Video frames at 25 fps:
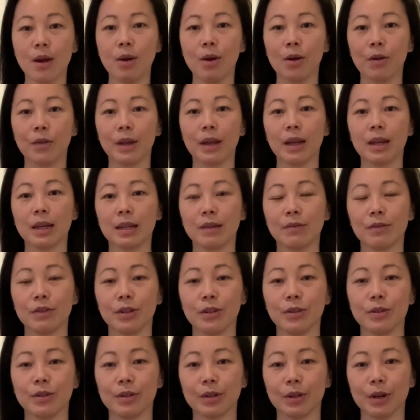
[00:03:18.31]
Or they can even
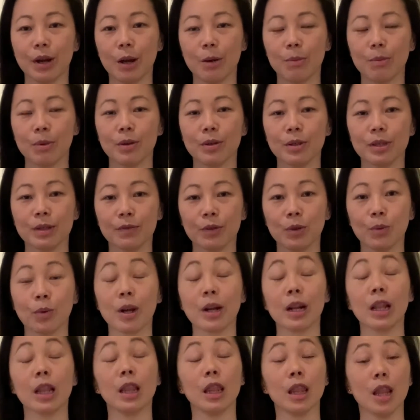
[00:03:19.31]
use their elbows if you
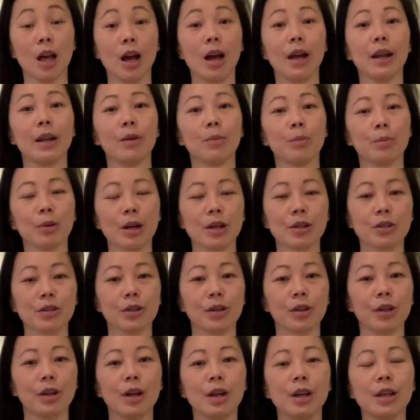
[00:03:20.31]
want a lot of pressure.
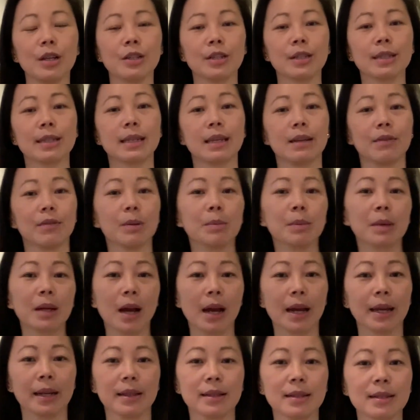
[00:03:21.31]
Just give them
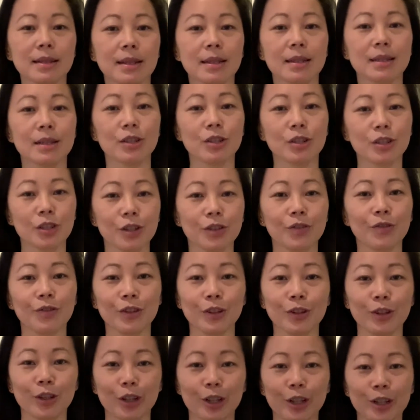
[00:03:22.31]
guidance because it should
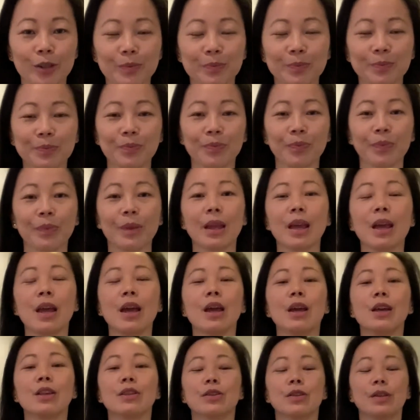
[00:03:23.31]
feel good.
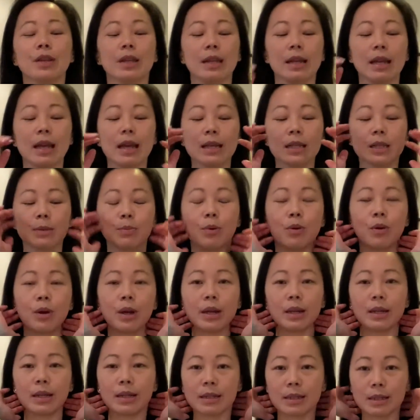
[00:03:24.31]
So the next
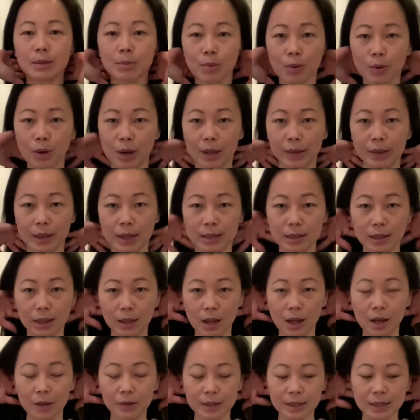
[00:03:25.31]
point is a point that's
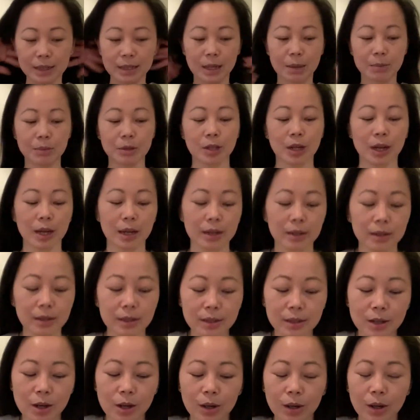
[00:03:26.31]
along the same channel.
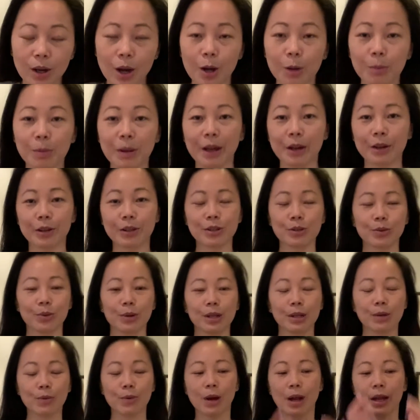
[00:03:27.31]
It's called gallbladder
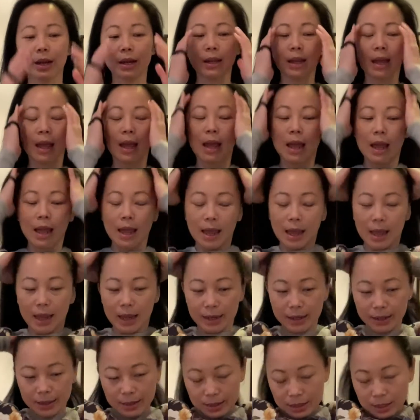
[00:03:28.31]
21.
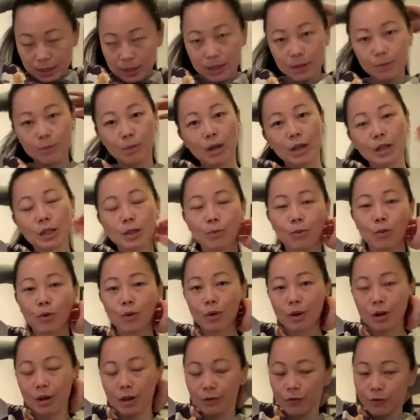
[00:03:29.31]
And this is much
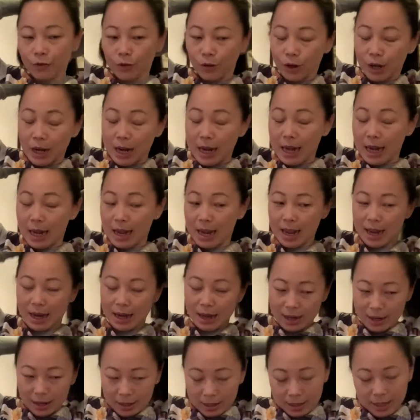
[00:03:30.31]
more for
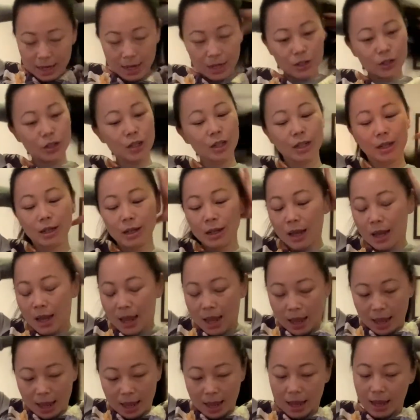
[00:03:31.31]
neck tension.
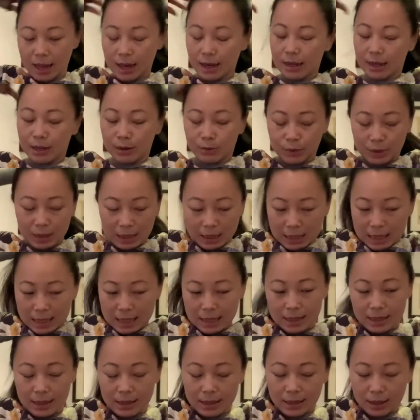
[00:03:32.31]
And it
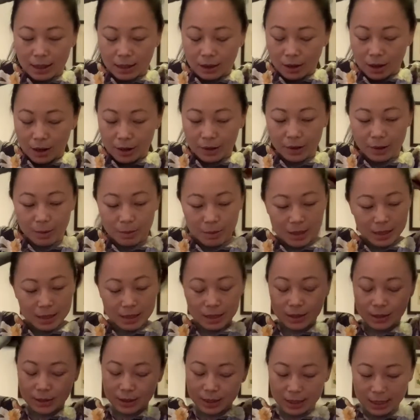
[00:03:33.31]
releases a lot of the
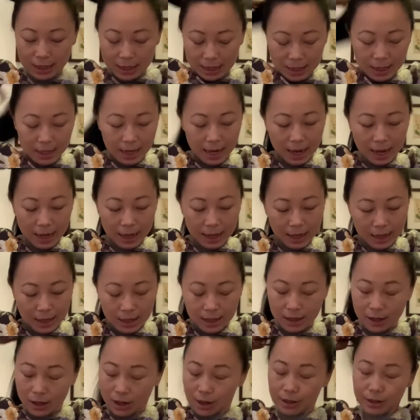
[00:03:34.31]
muscles in the neck.
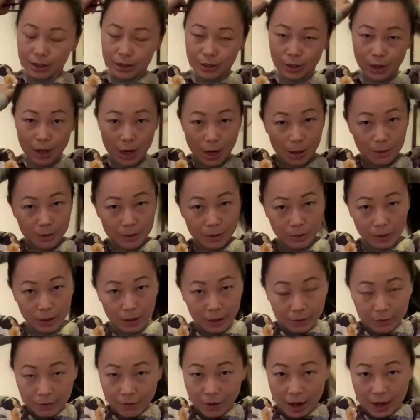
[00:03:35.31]
And it also helps with
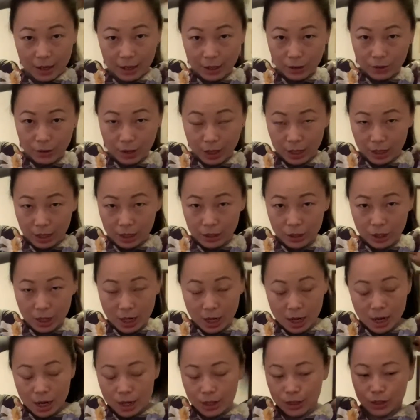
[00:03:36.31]
lymphatic drainage.
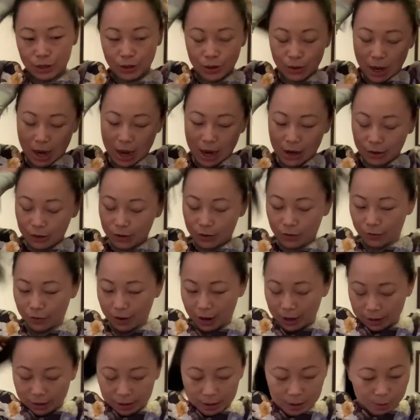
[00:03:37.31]
So how you
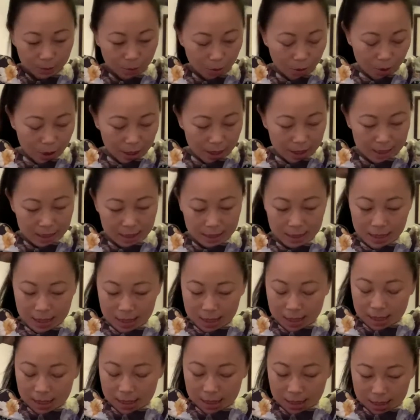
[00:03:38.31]
find this point
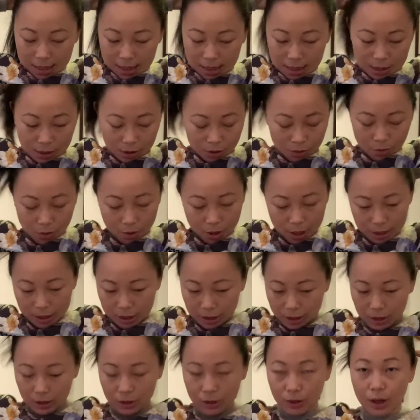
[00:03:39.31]
is you want
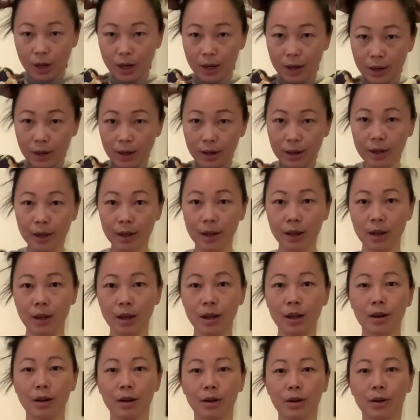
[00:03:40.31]
to
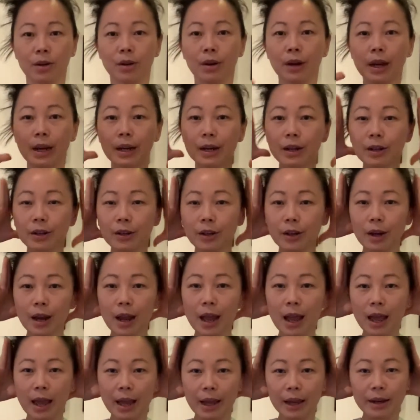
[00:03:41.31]
cradle your
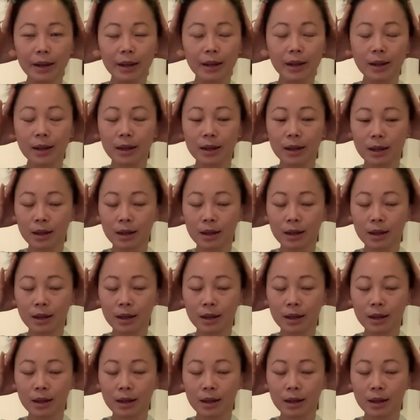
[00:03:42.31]
head.